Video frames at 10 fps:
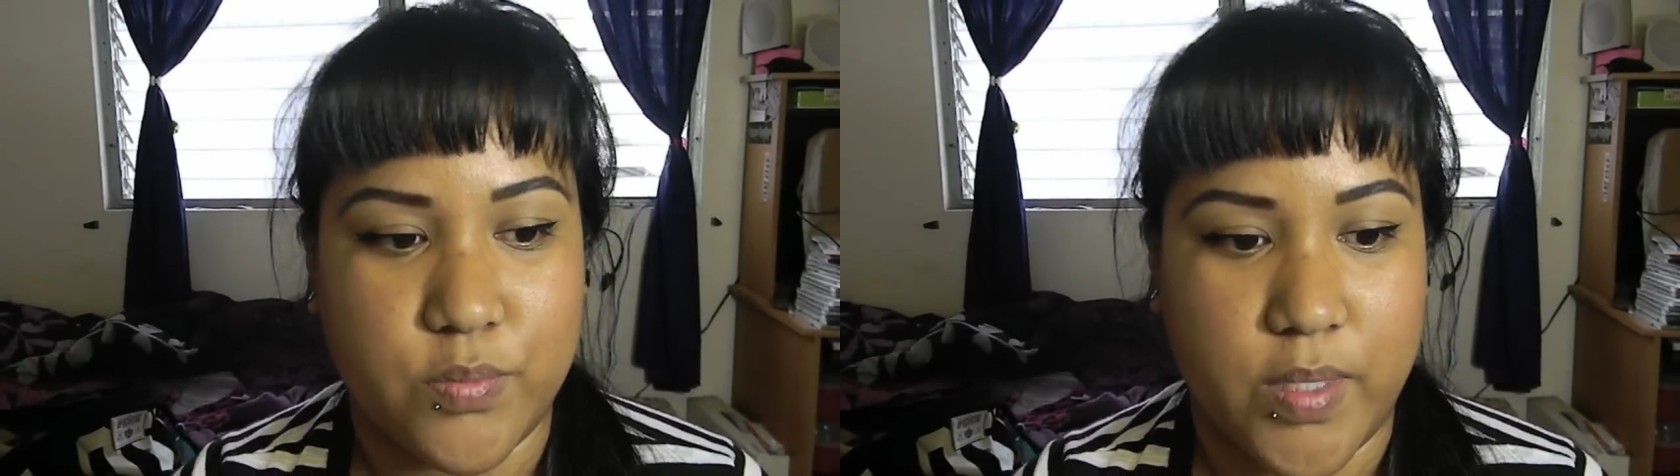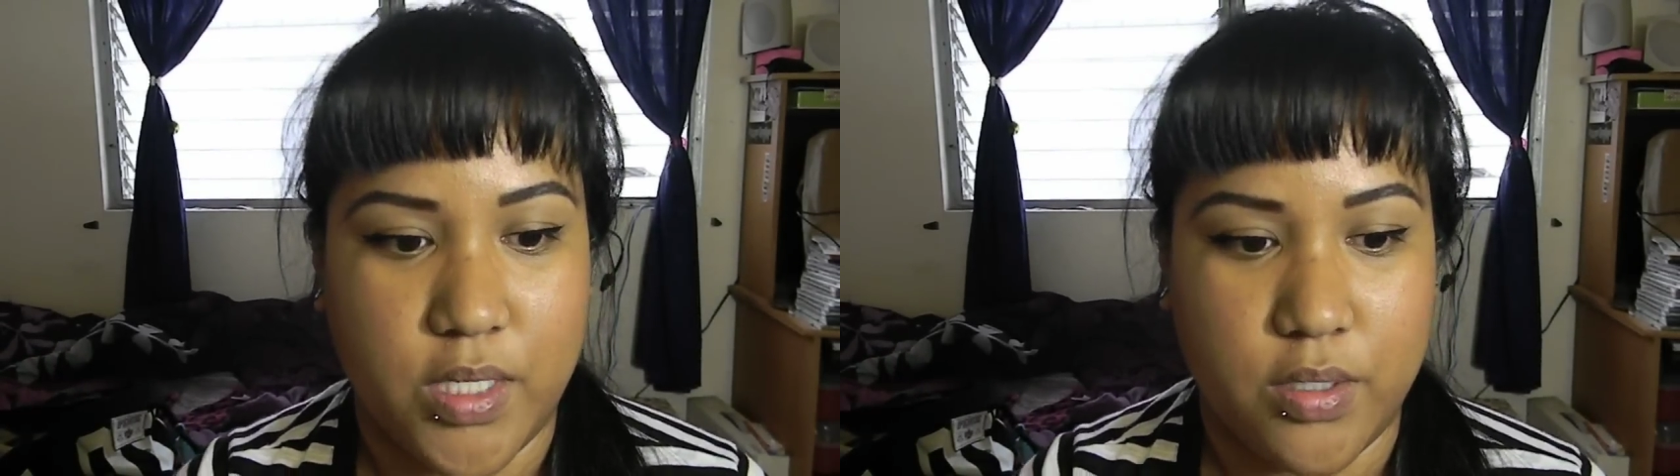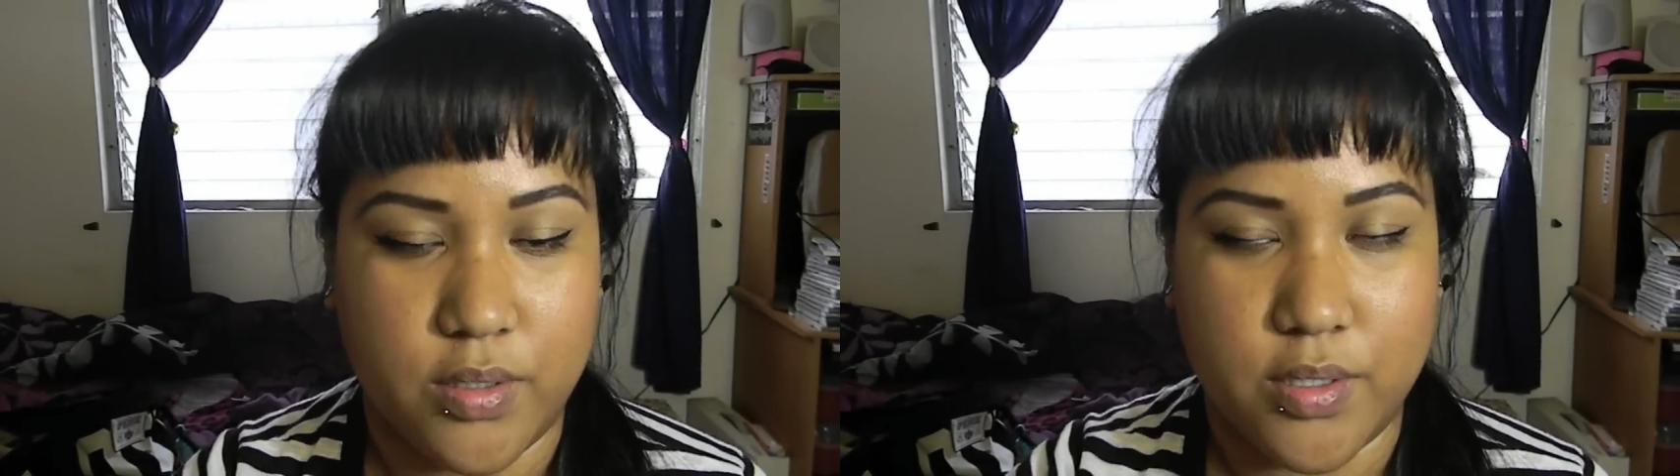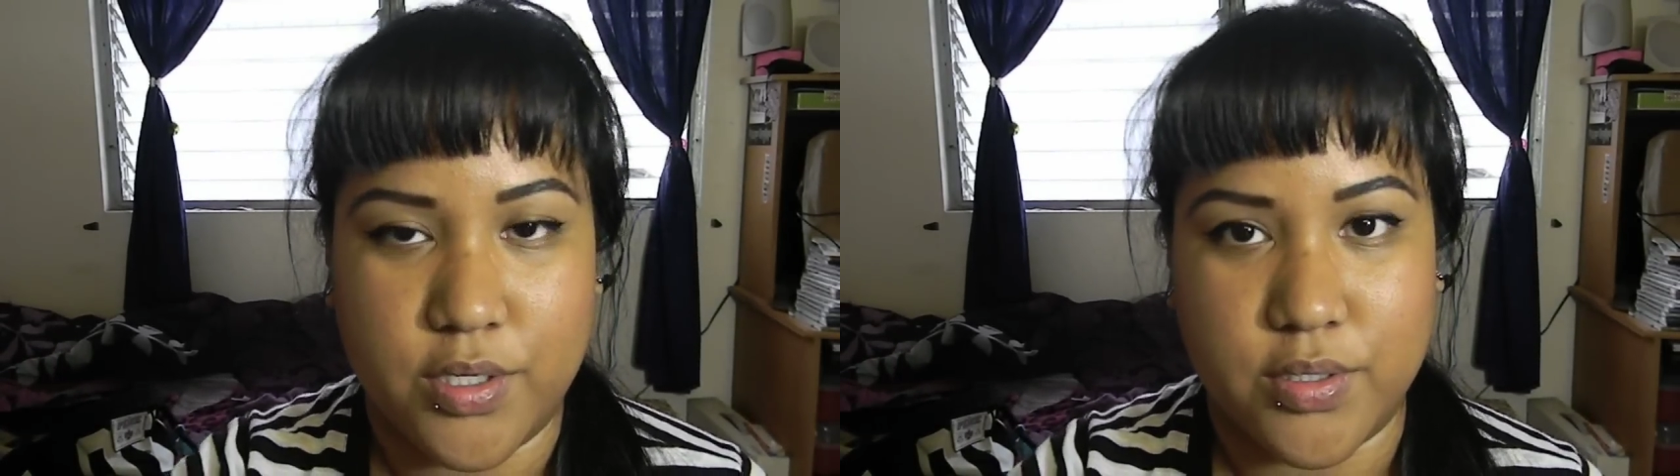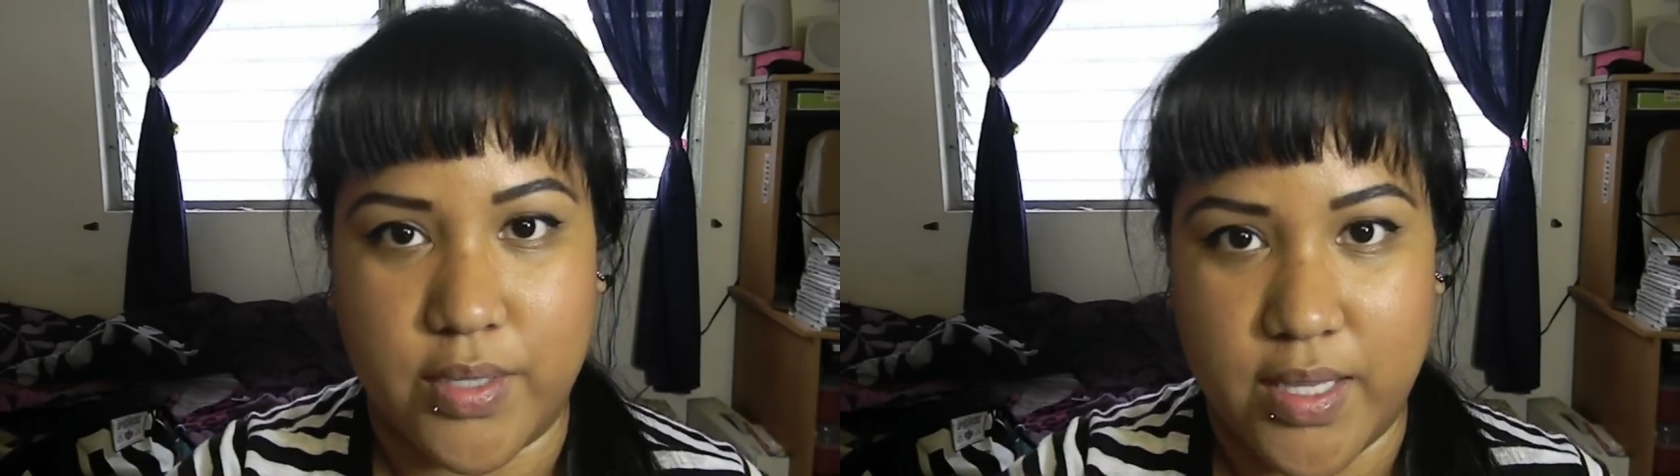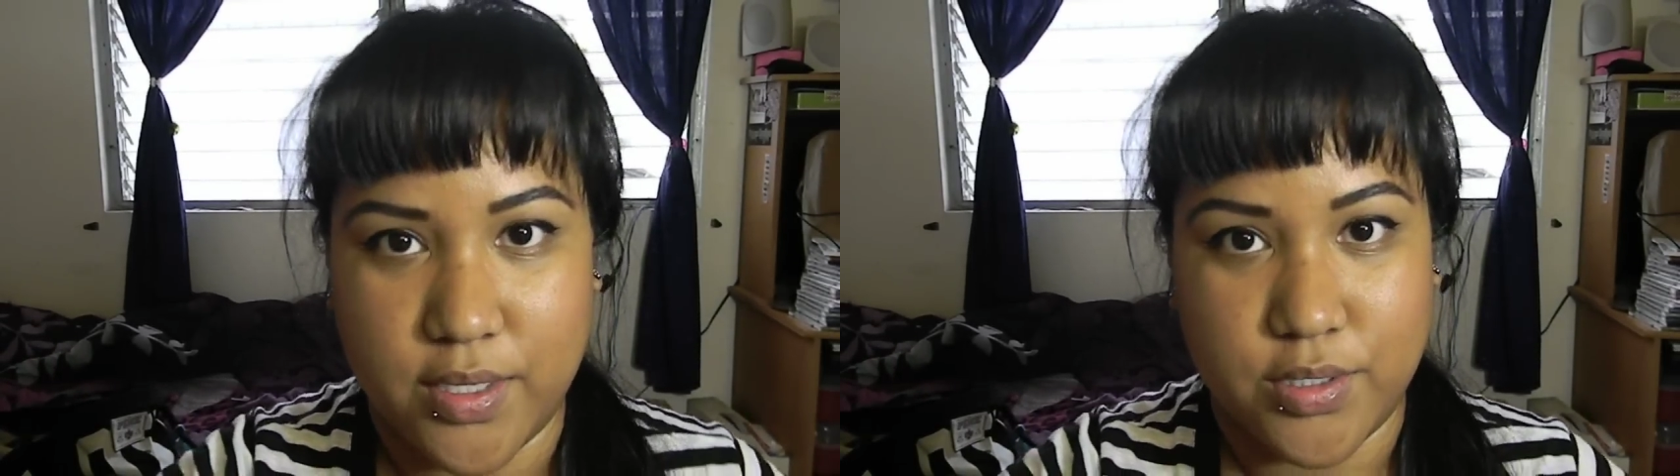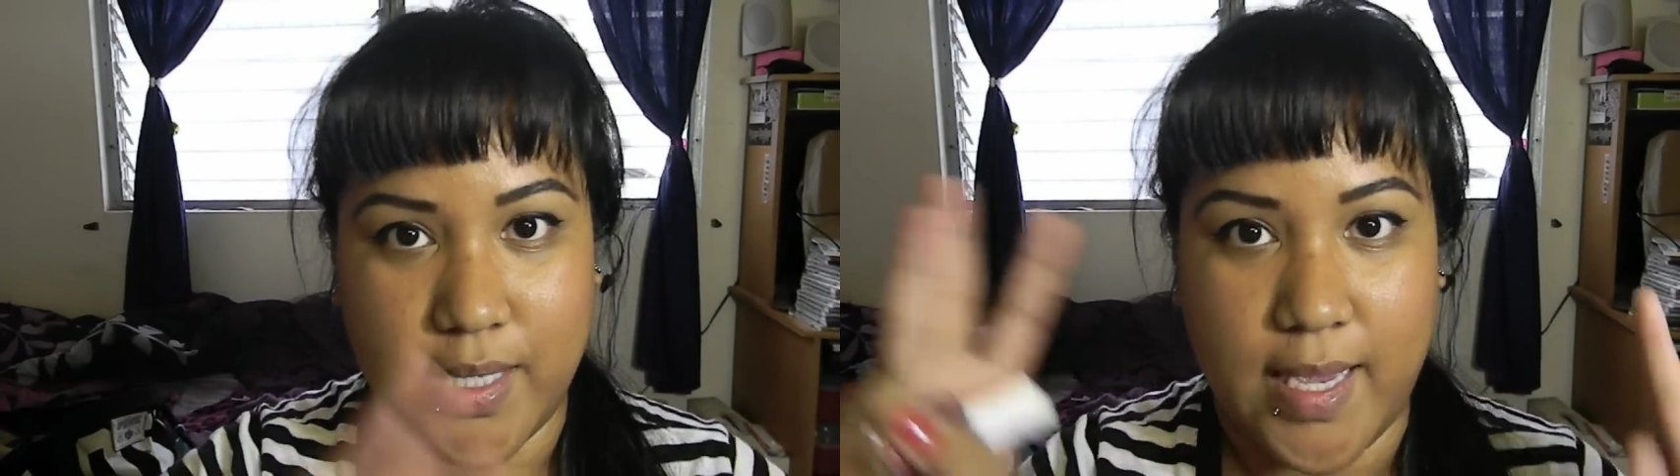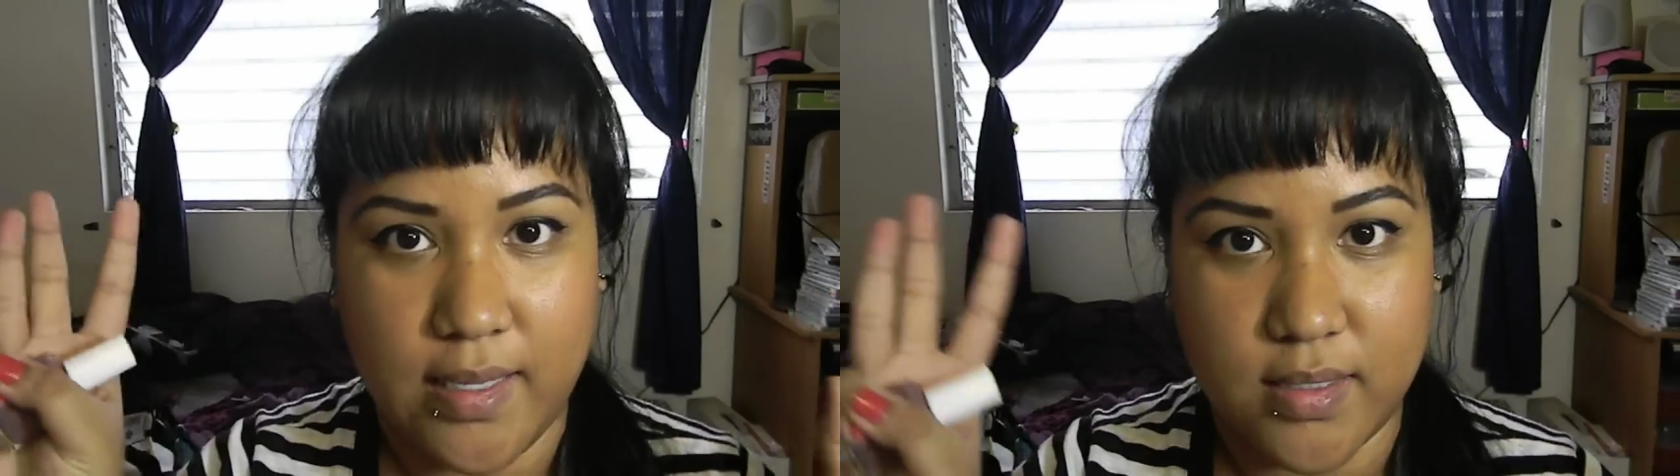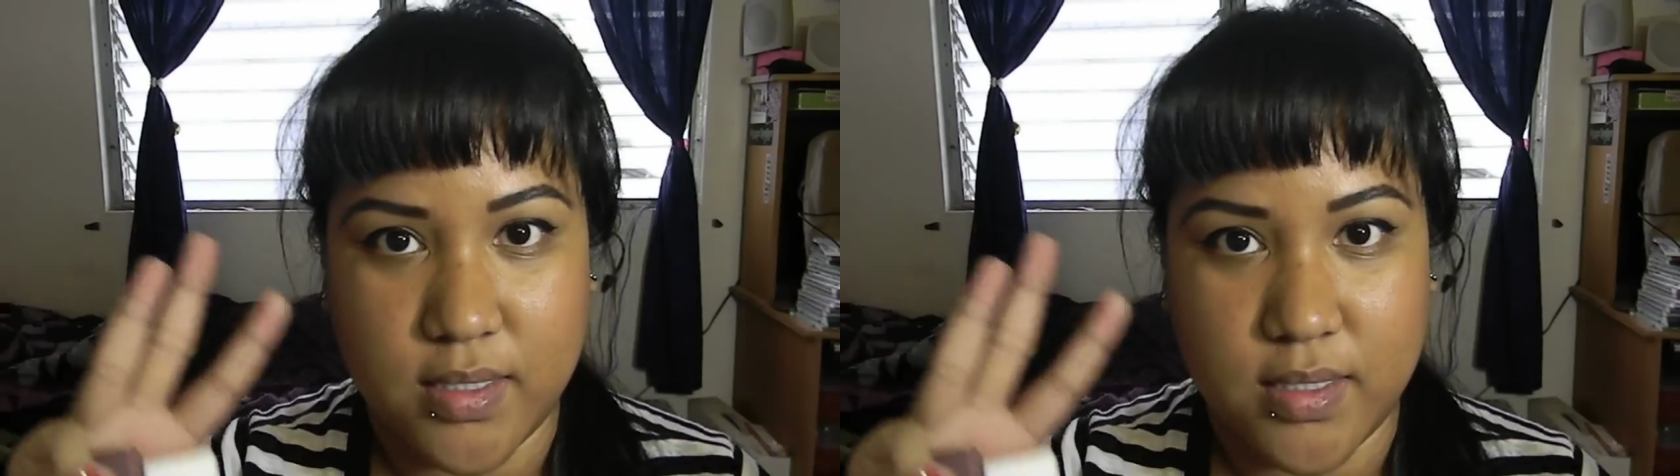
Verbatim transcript: when you, there's 8